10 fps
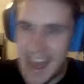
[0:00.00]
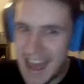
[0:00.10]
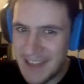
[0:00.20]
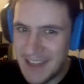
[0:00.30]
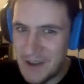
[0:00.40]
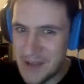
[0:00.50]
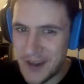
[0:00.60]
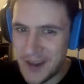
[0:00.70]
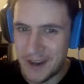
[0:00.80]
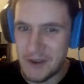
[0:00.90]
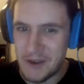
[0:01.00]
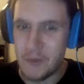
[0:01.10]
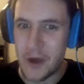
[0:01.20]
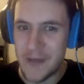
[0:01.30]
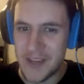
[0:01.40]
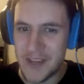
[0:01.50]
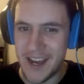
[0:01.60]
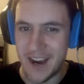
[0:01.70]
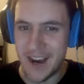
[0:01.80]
Hello there. We're on the air,